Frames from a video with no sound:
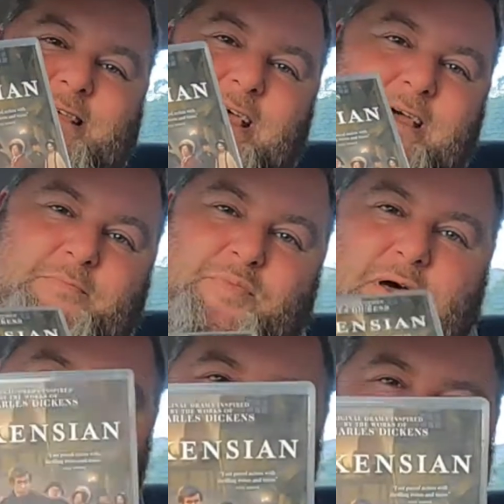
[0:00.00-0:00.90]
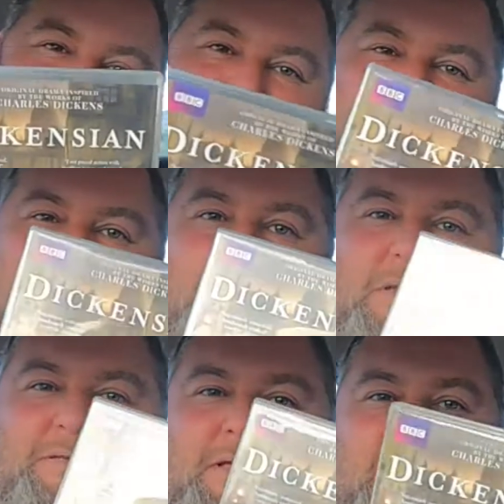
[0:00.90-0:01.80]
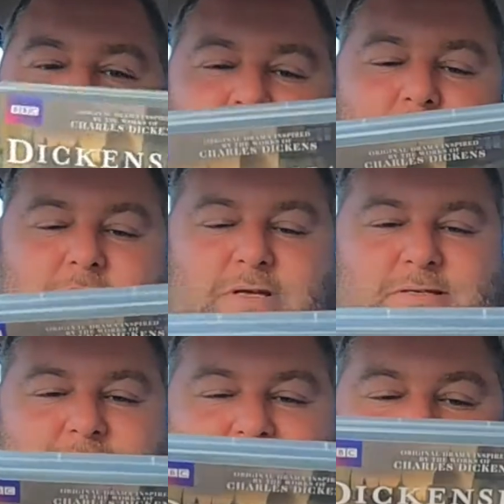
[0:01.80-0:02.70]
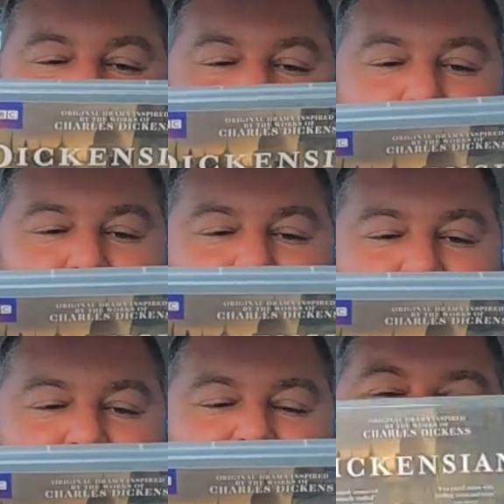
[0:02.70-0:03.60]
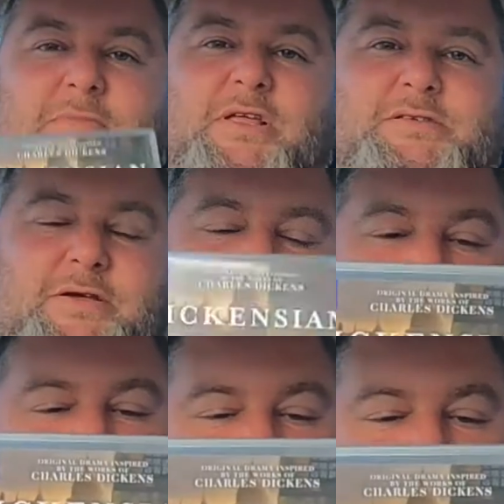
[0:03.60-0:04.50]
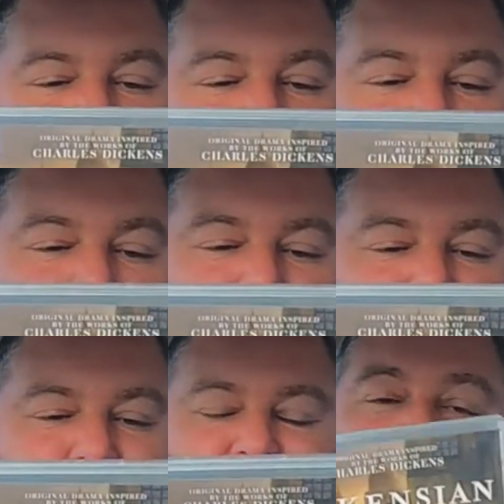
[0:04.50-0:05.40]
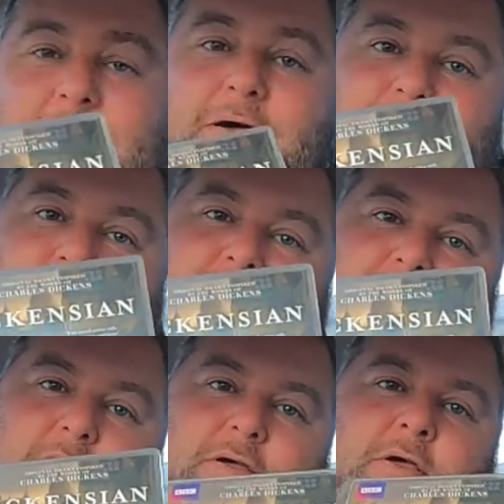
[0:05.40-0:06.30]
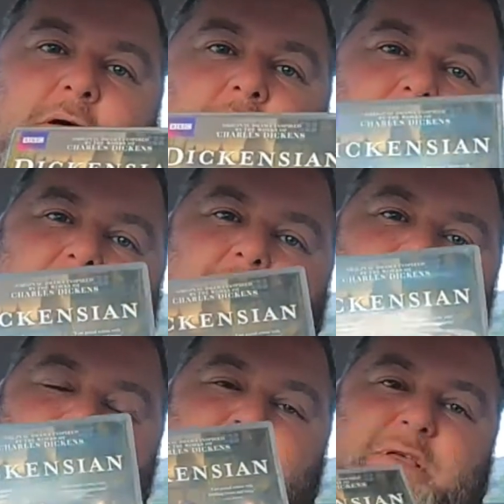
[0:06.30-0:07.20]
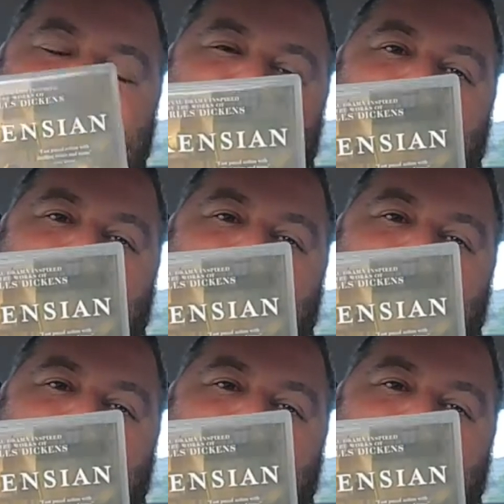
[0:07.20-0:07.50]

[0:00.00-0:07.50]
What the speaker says: say it, but this is a BBC 4-disc bloody, I think it's a mini series. It goes for 10 hours, so this